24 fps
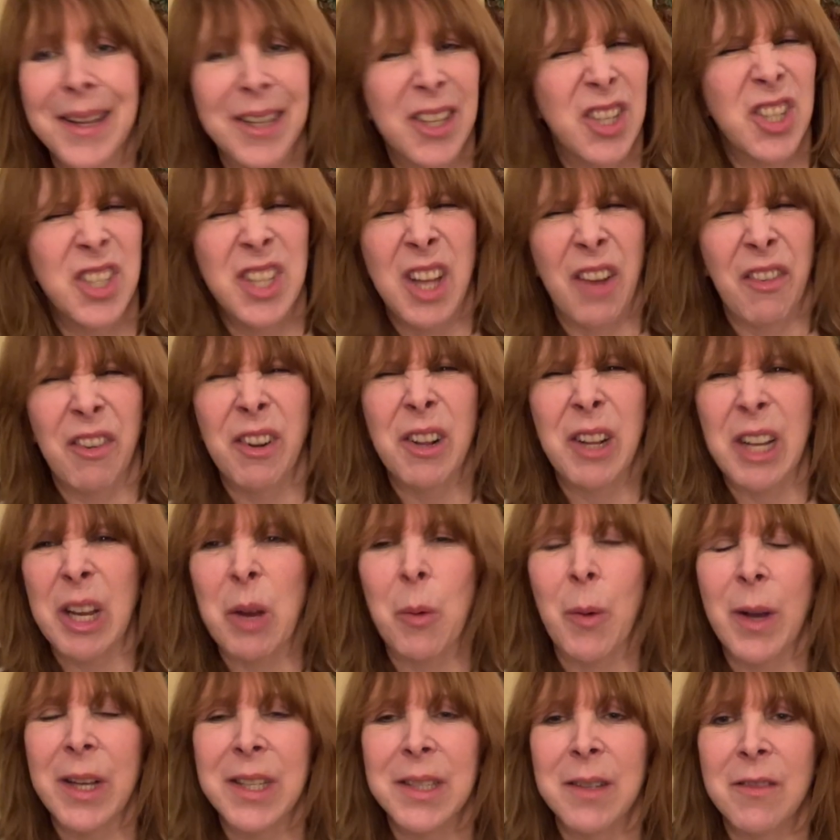It's definitely a
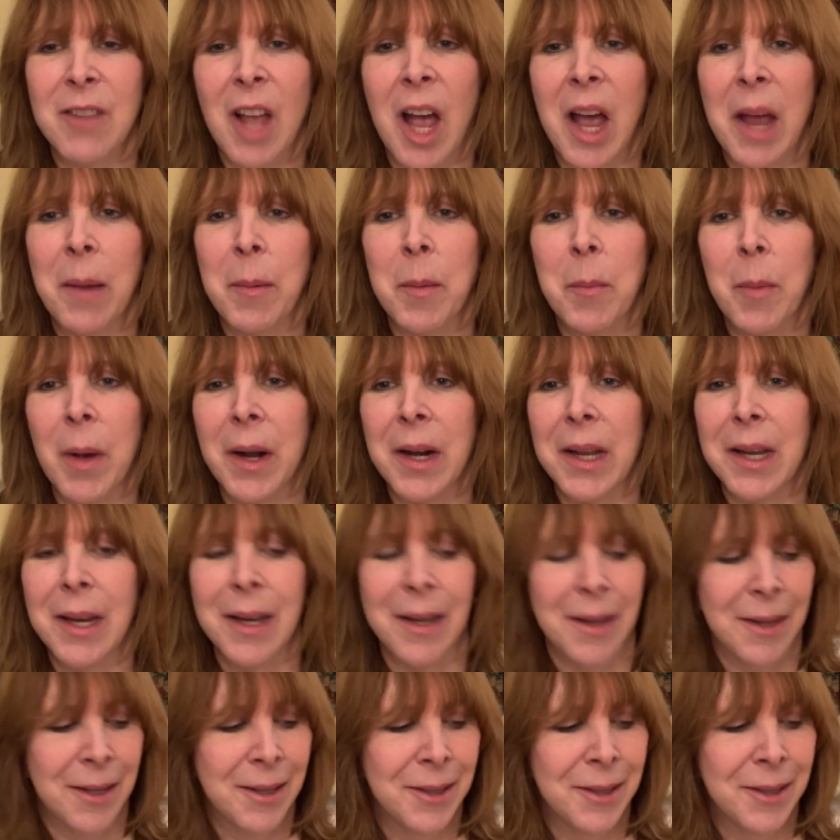waste of time and money.